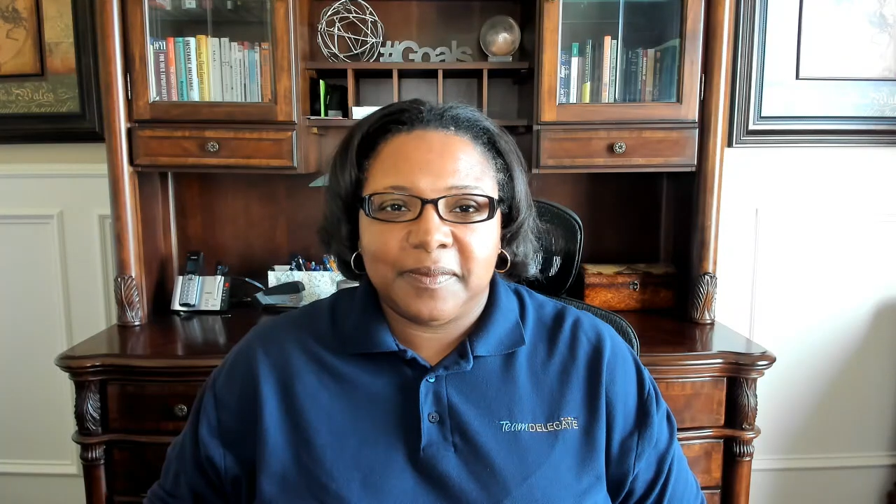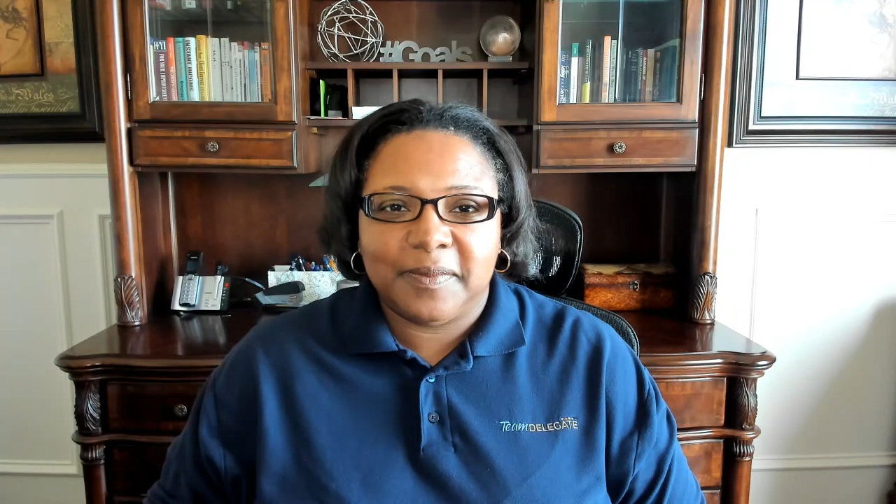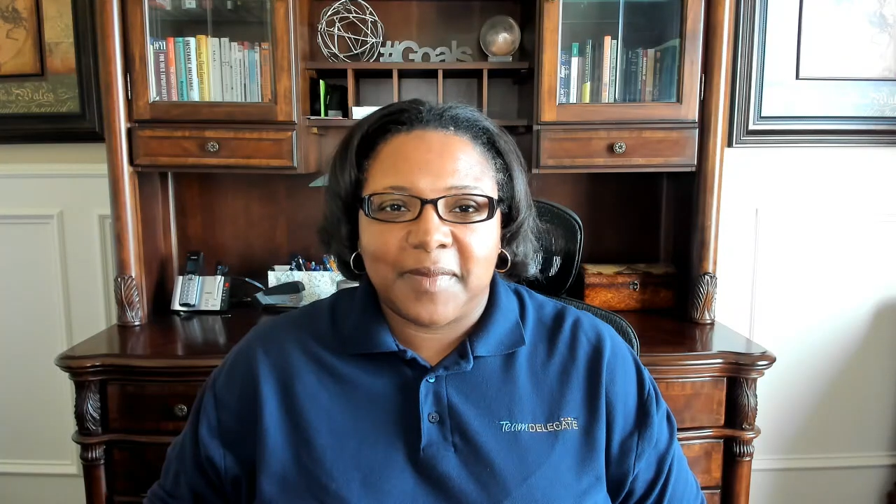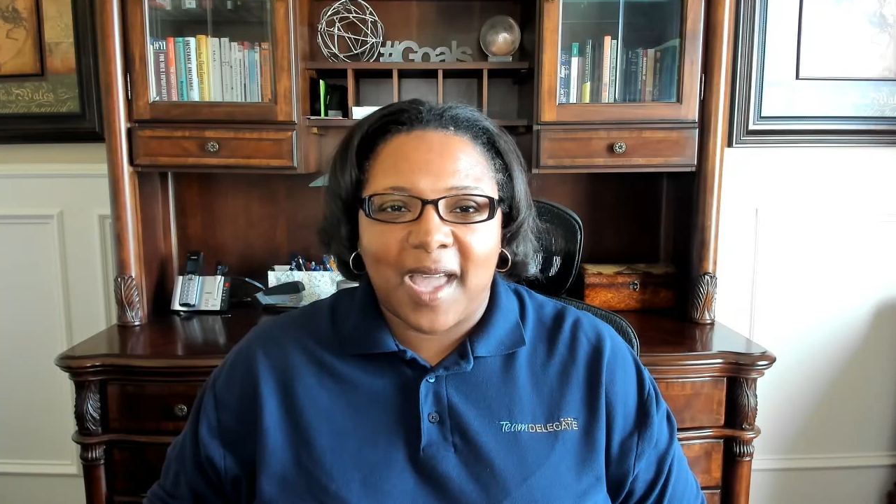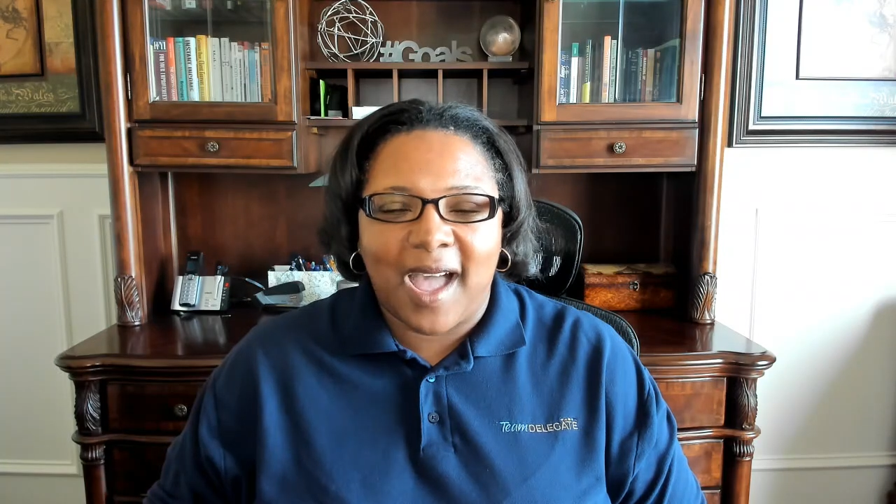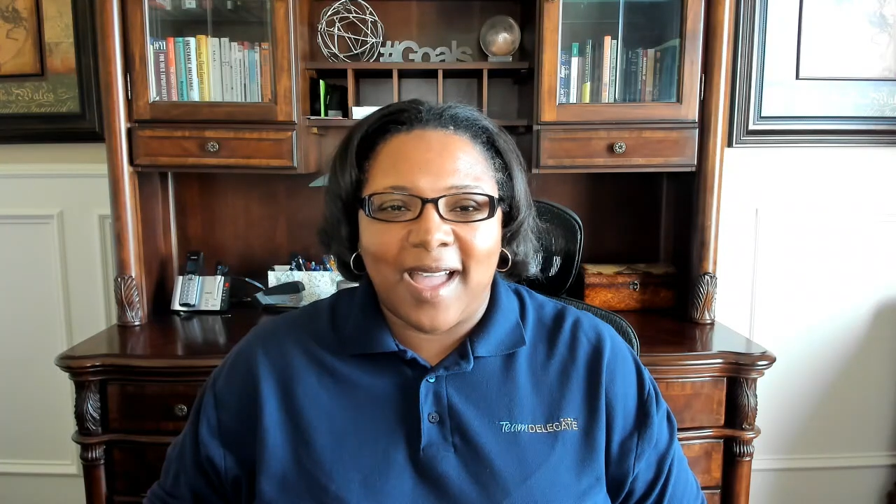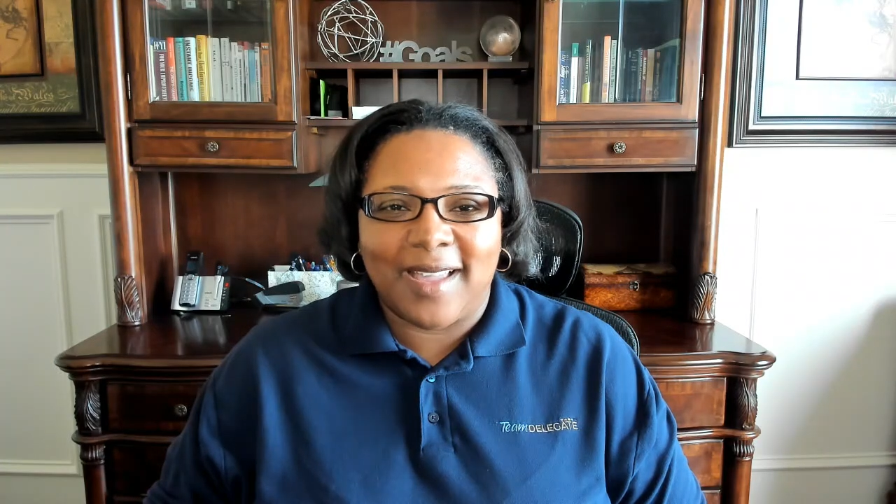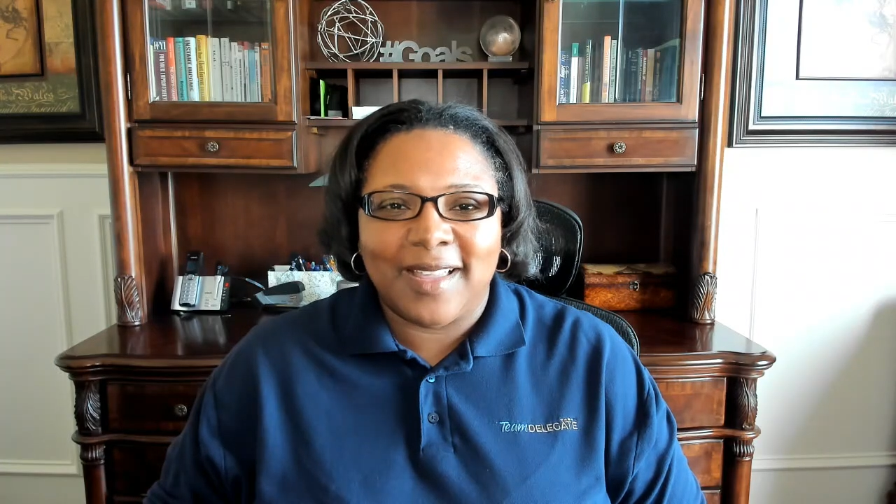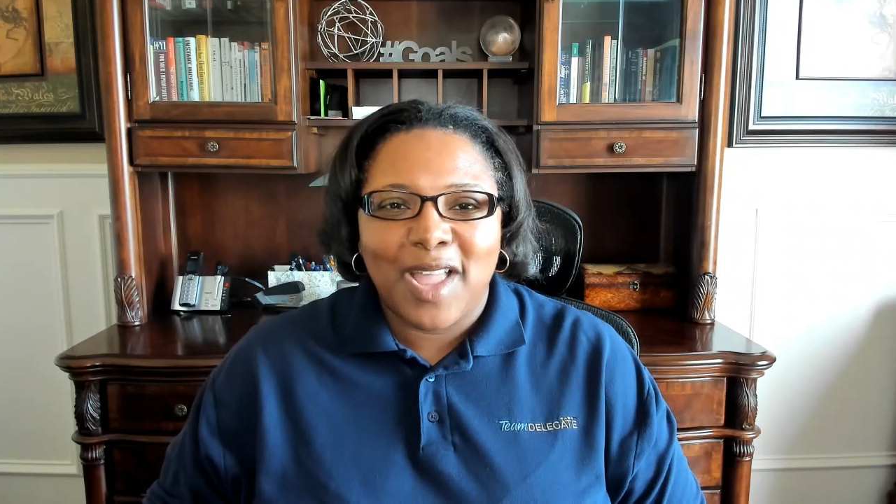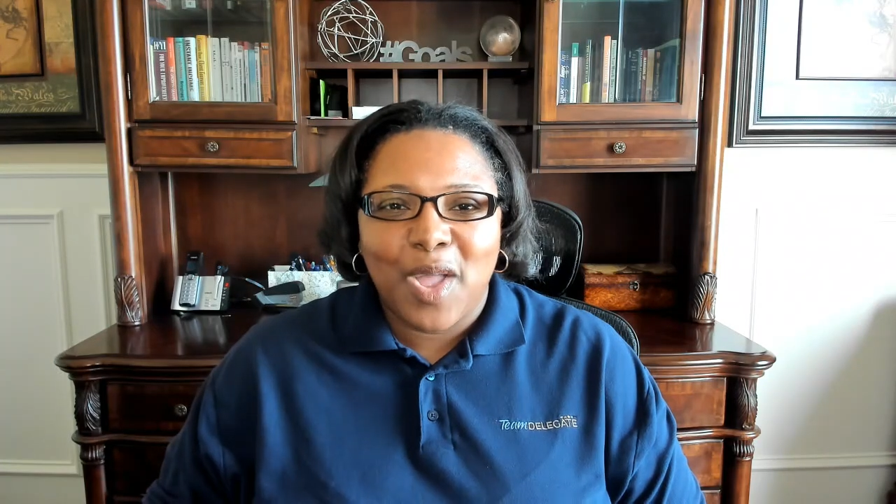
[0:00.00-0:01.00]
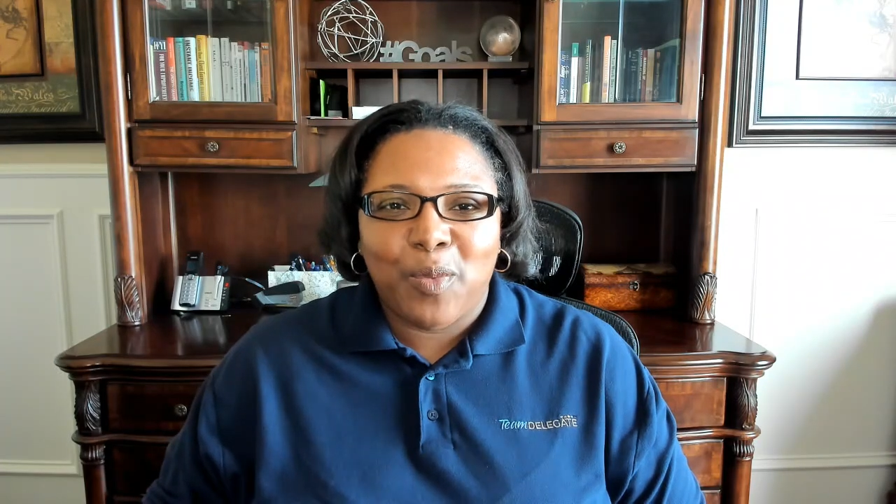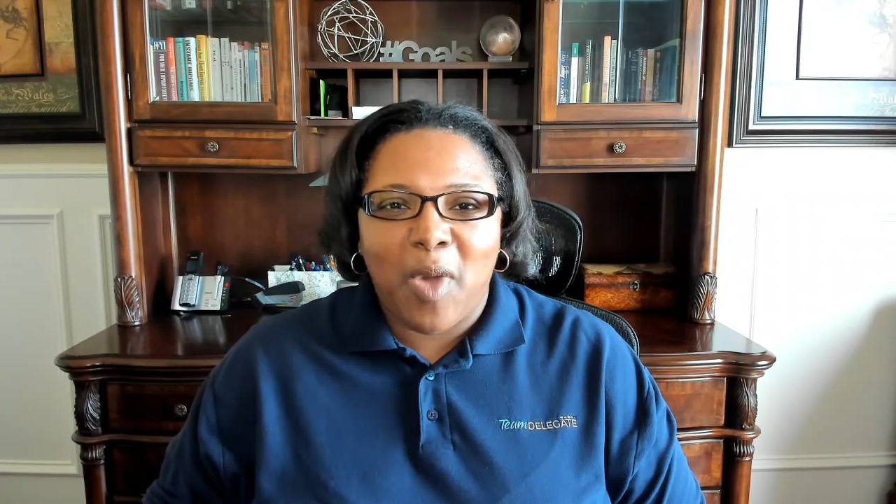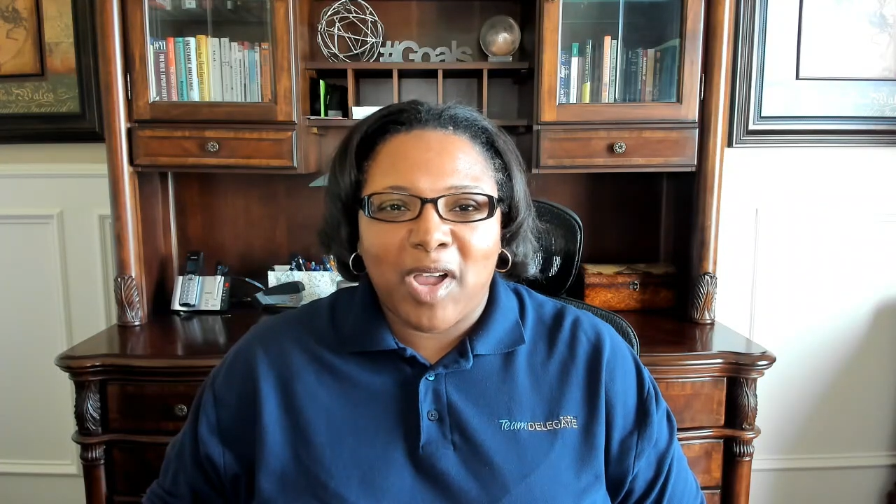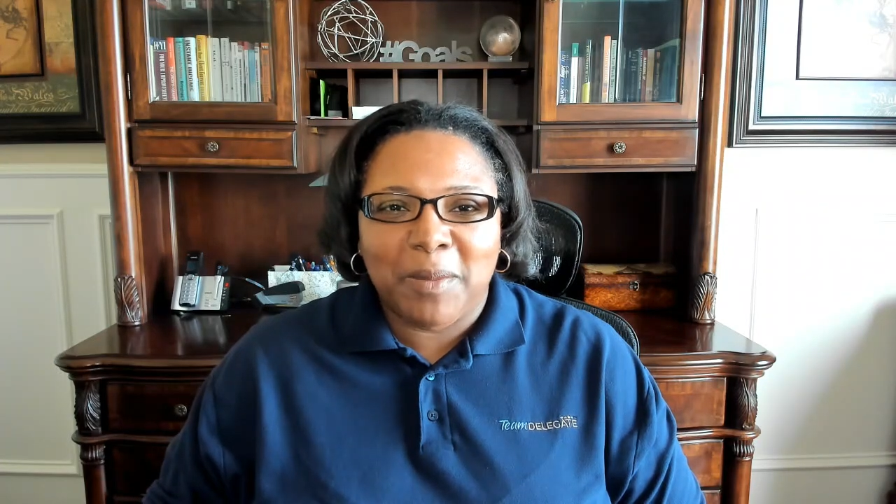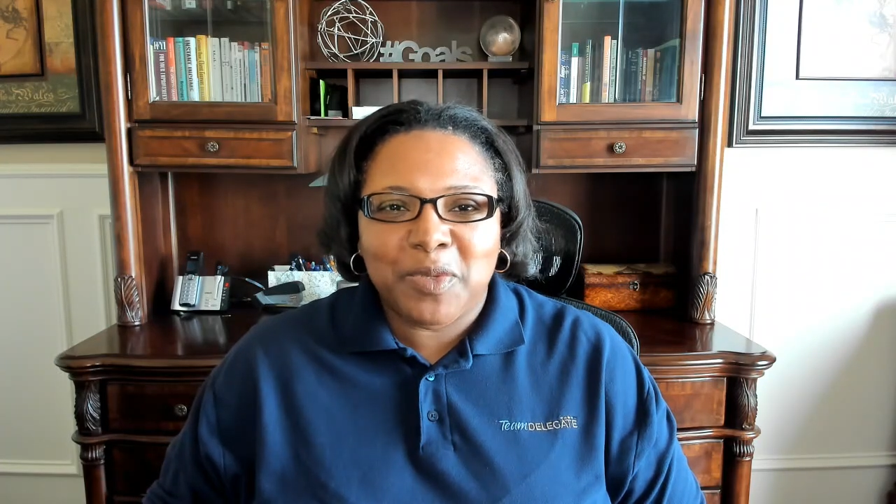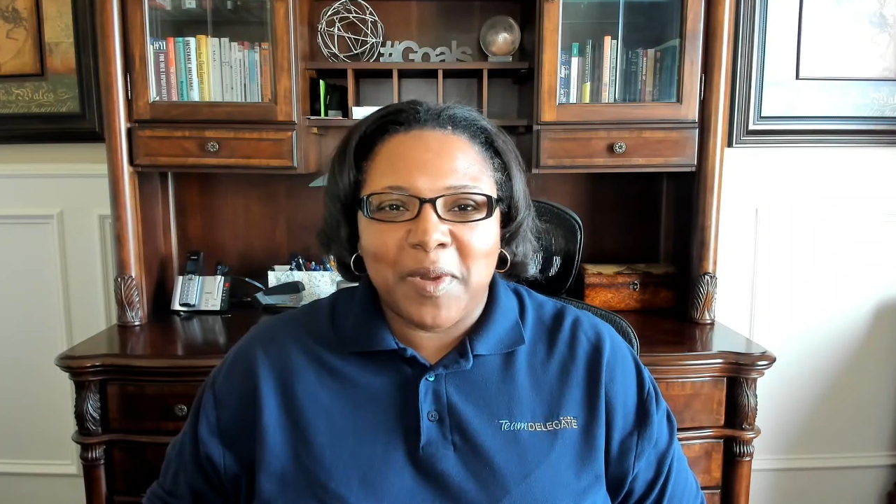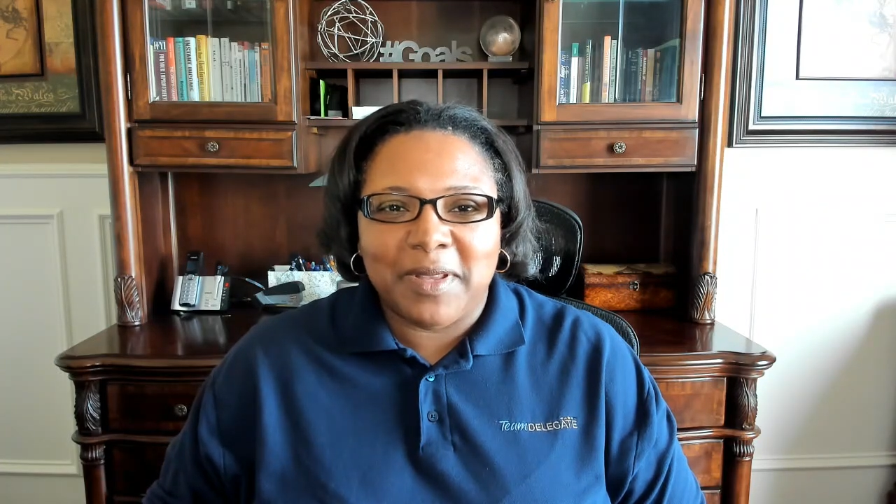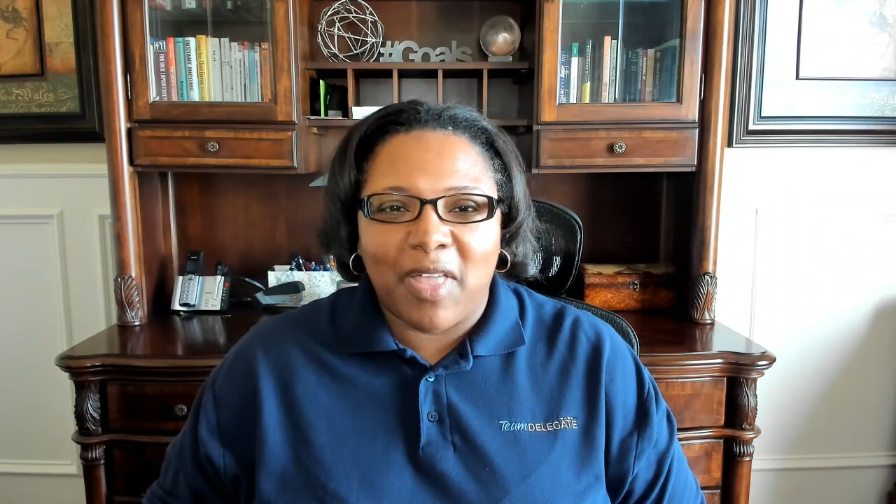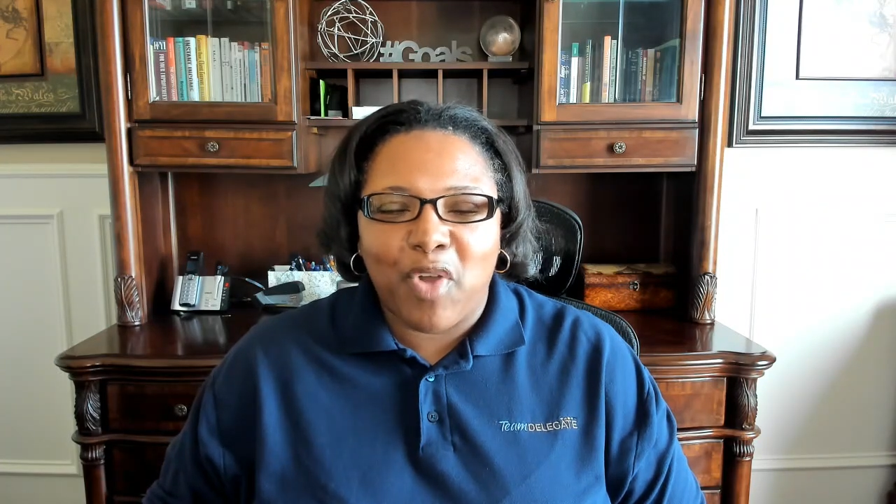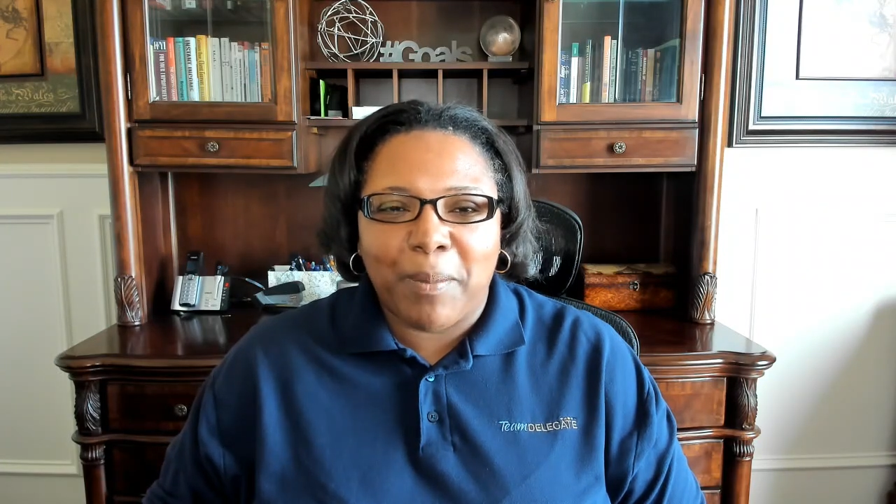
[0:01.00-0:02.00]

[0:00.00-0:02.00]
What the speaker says: Hi, welcome to another